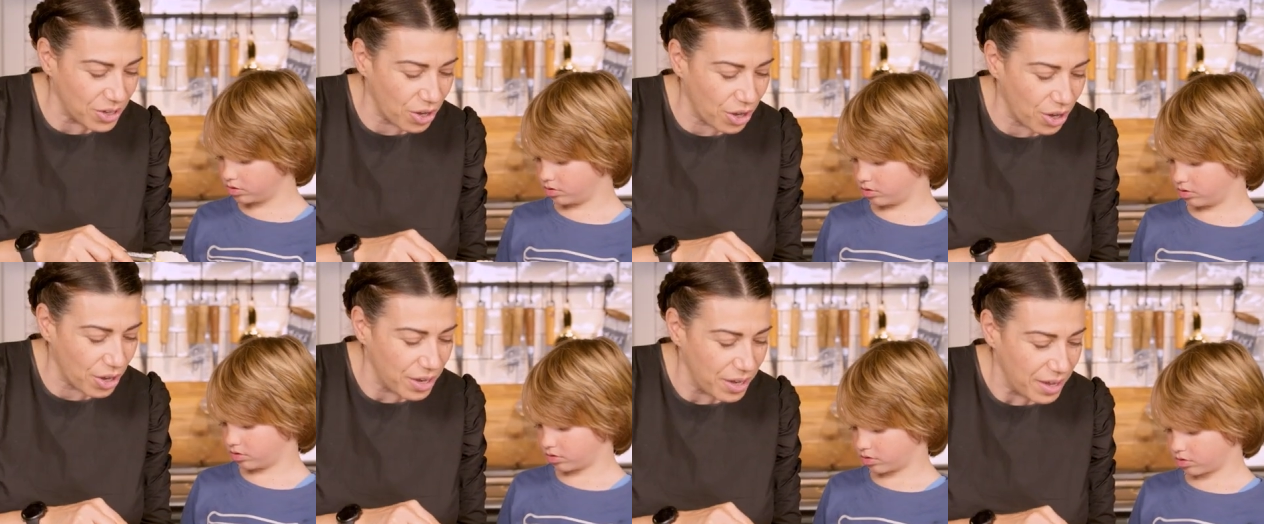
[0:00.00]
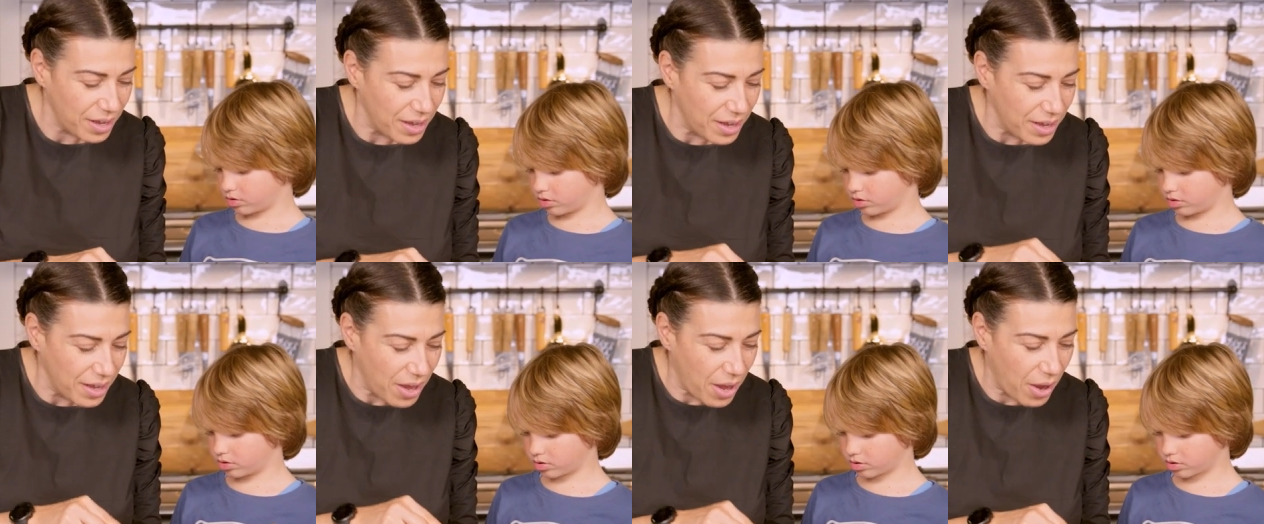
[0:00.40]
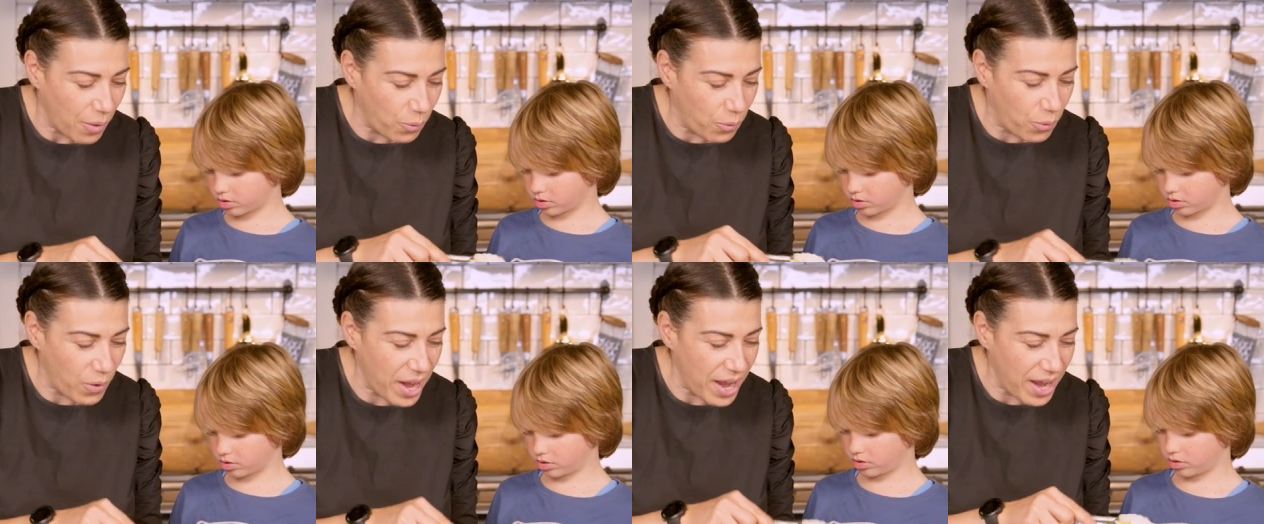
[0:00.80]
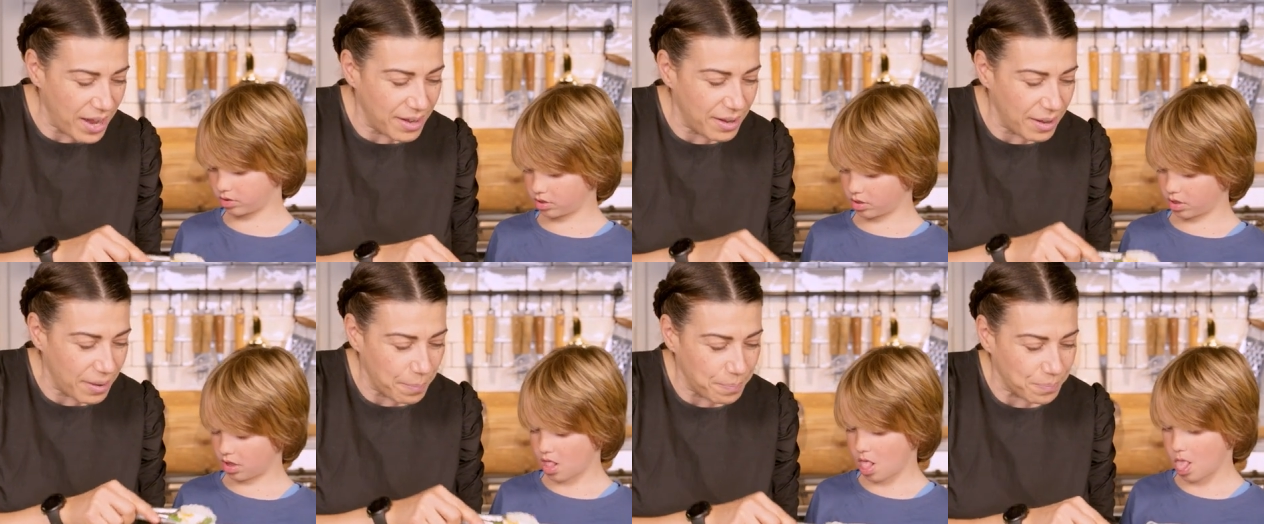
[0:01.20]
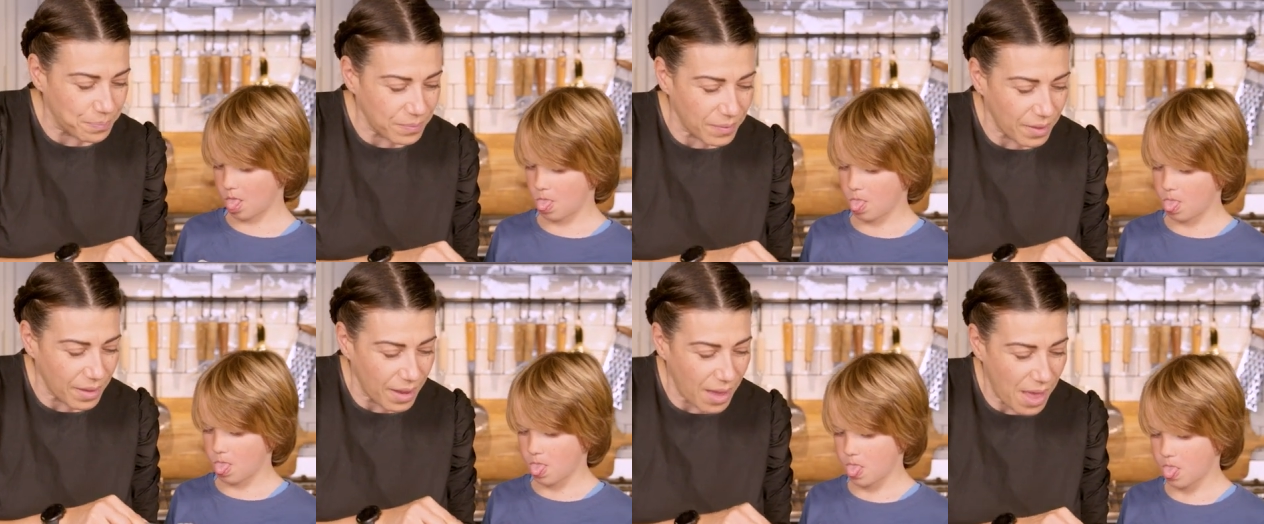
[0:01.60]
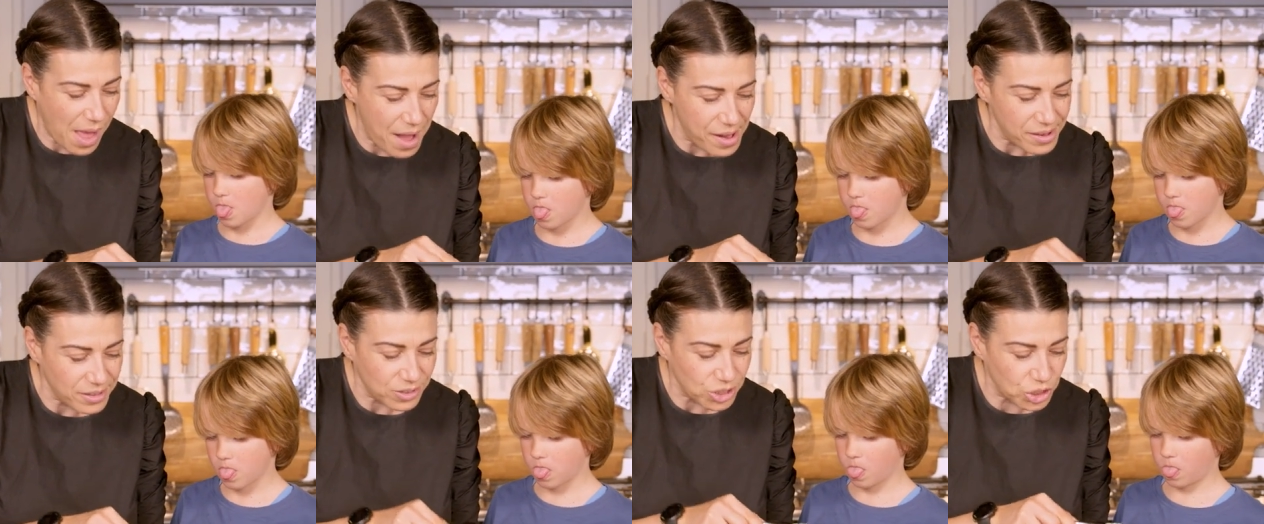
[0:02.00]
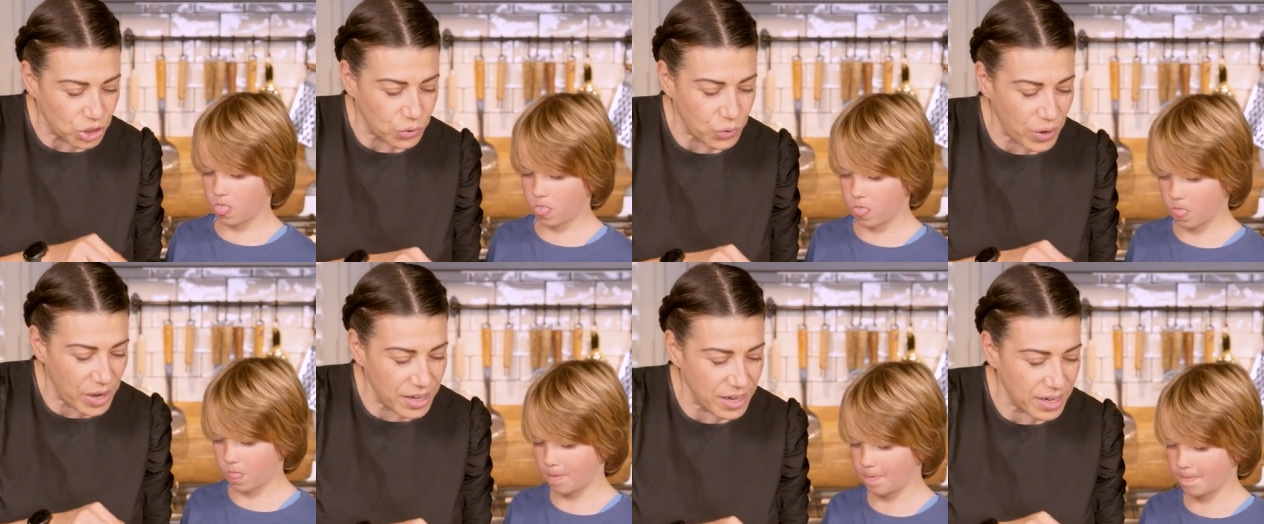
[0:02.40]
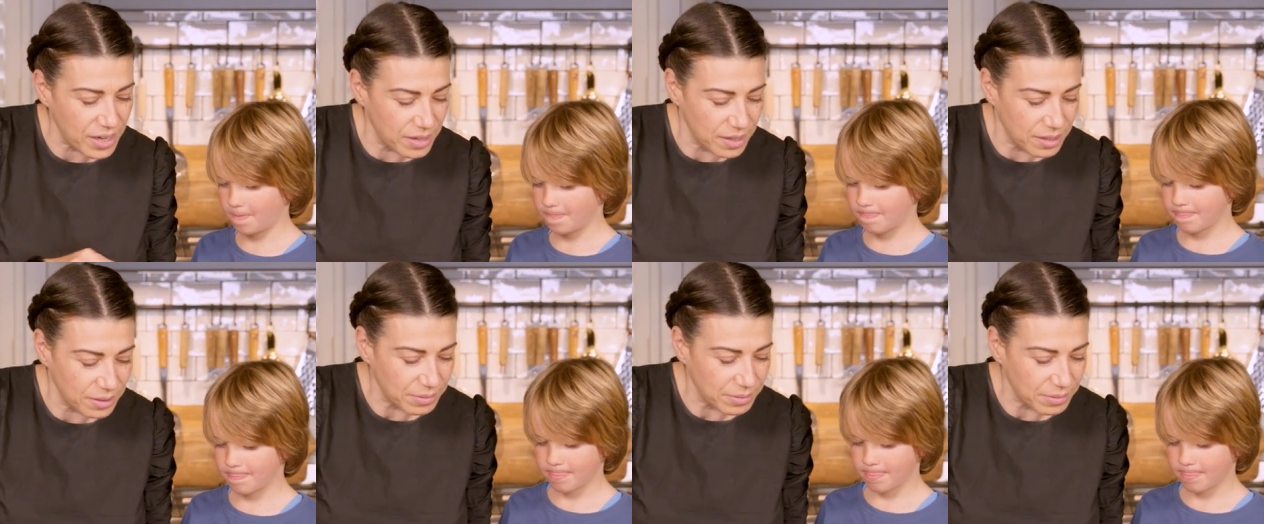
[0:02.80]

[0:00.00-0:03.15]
Speaker 1: you got red shredded